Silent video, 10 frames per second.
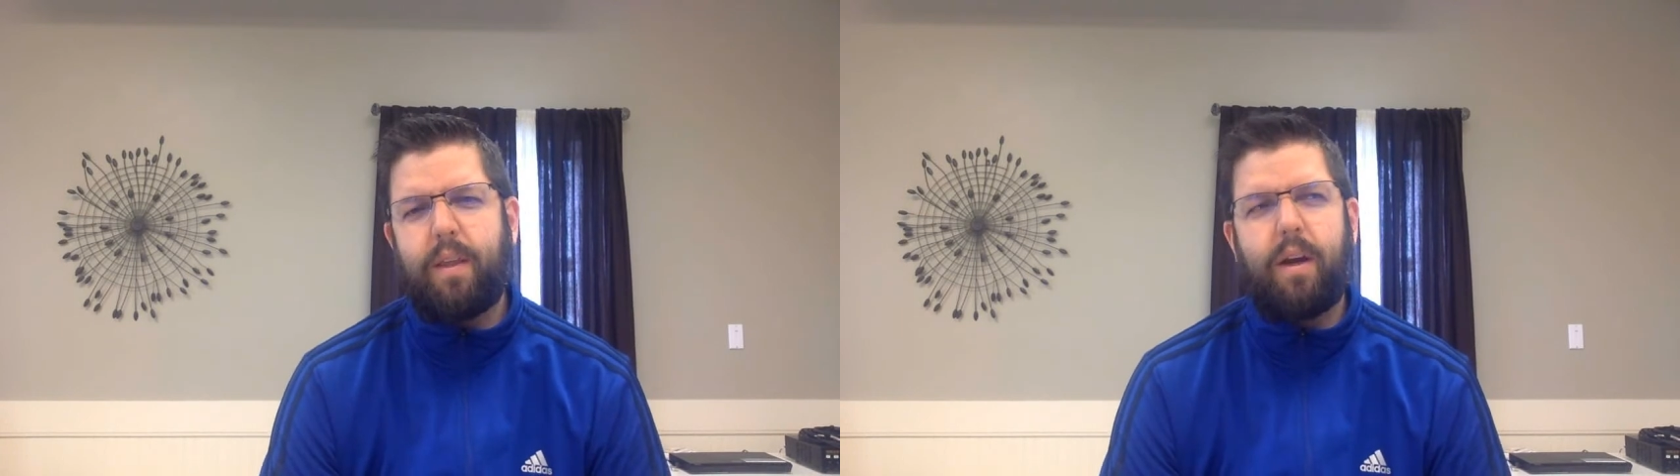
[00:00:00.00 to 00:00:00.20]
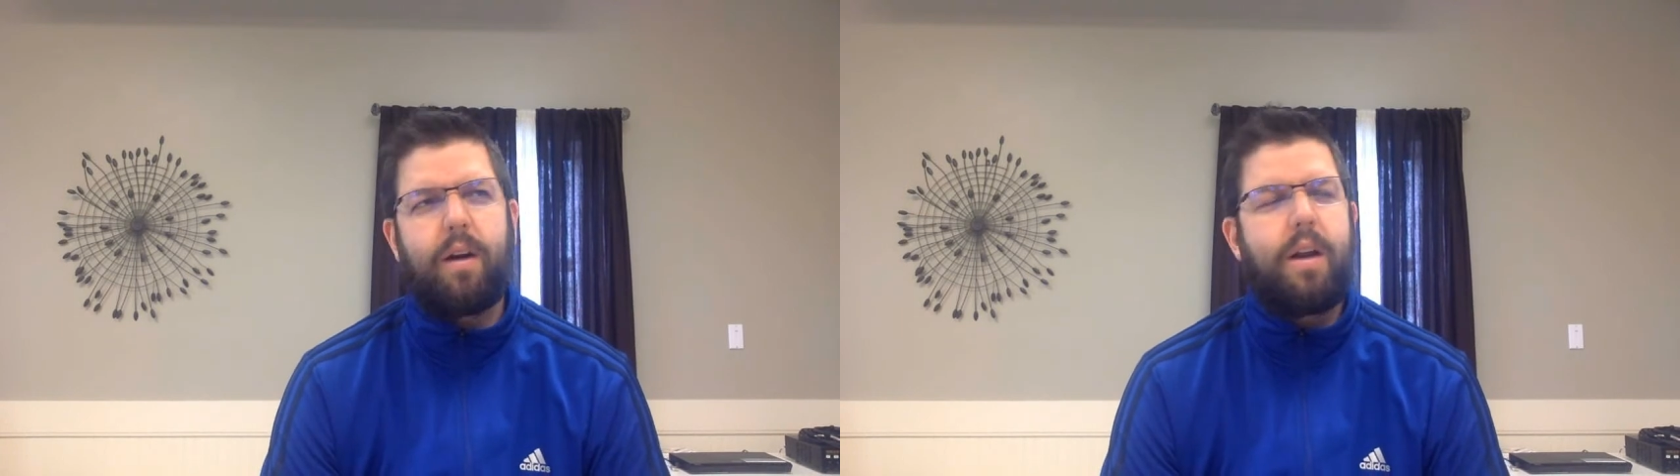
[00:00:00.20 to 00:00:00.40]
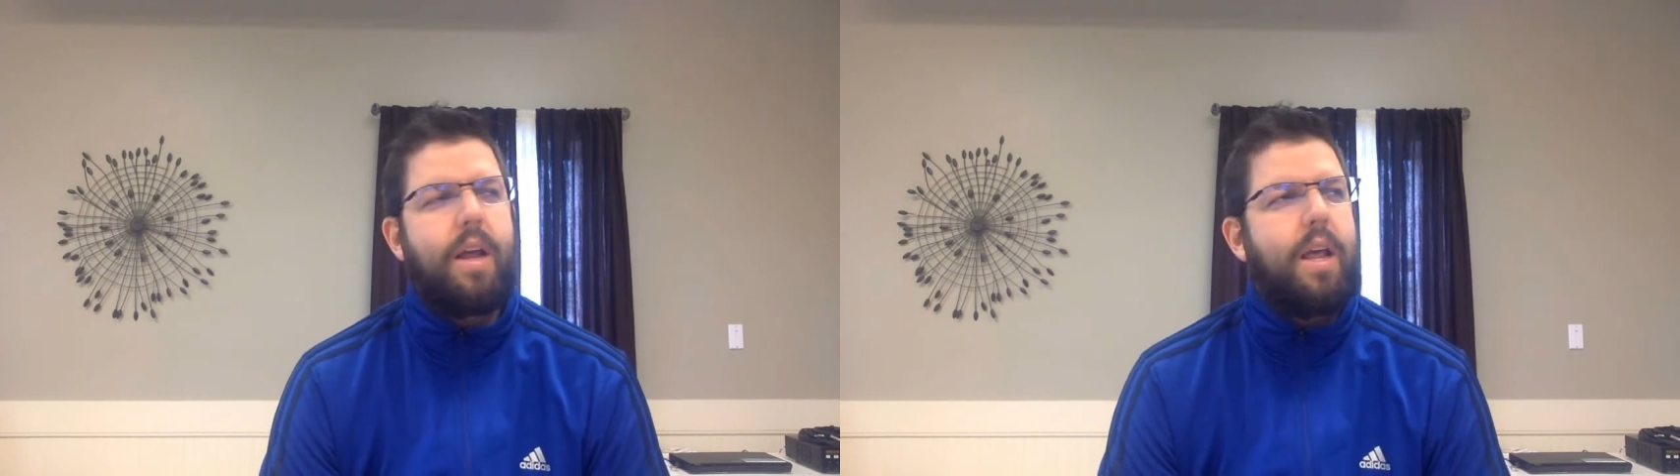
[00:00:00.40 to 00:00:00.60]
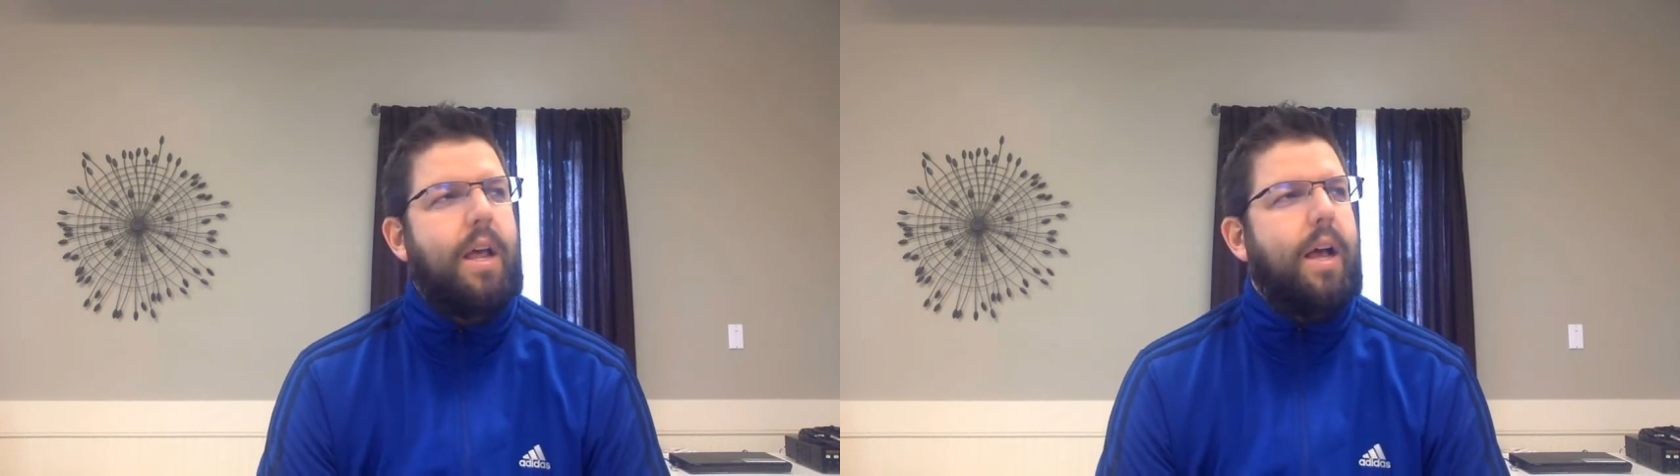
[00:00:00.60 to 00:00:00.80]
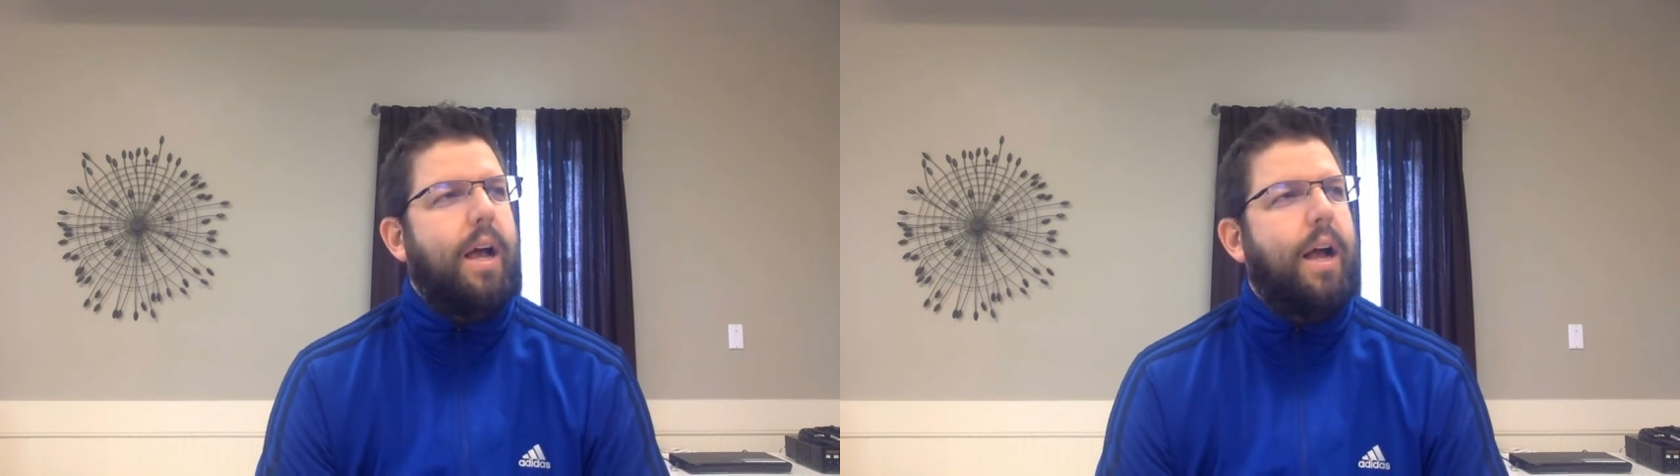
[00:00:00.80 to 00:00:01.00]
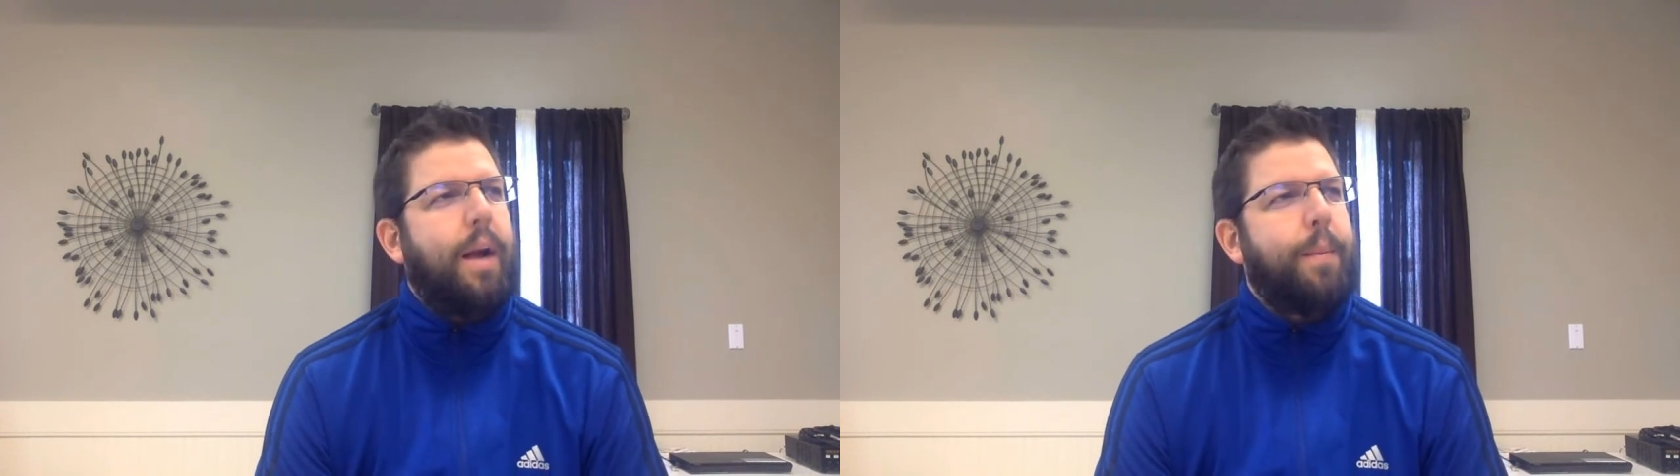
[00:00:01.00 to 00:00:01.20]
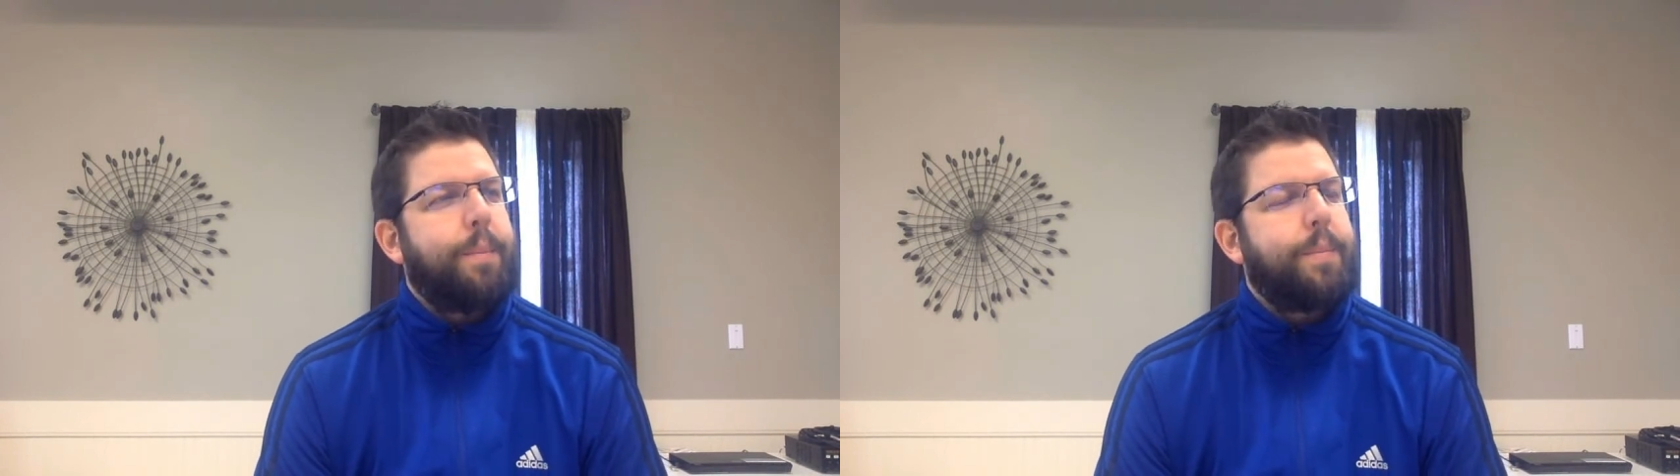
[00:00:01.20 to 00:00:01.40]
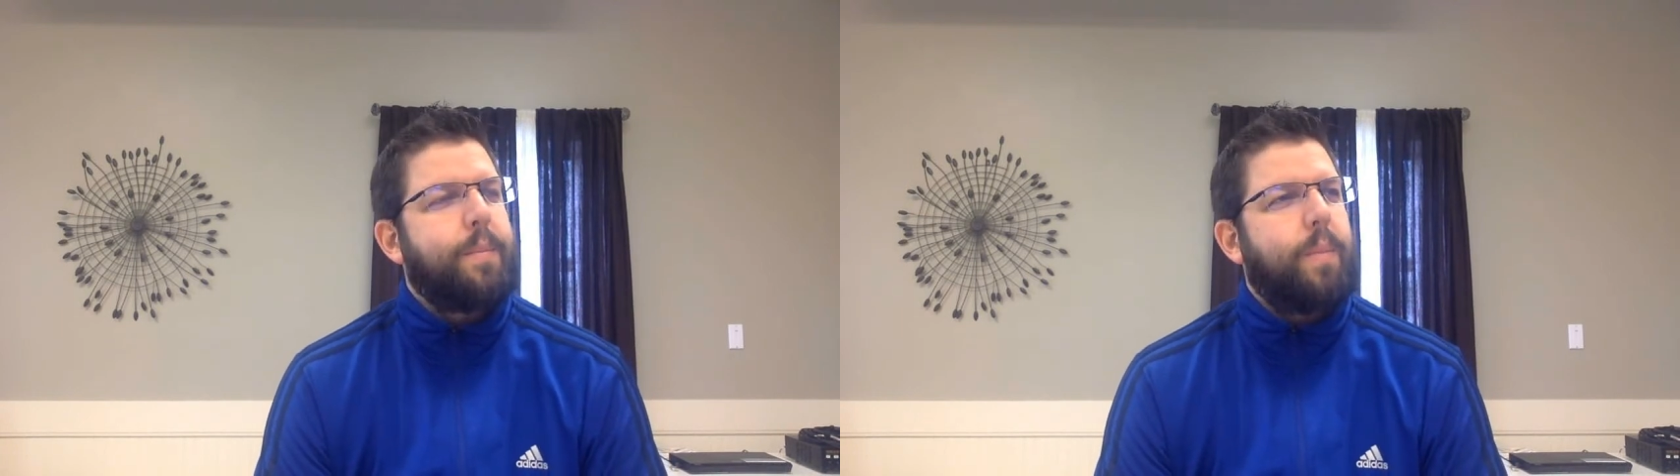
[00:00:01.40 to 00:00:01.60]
there. I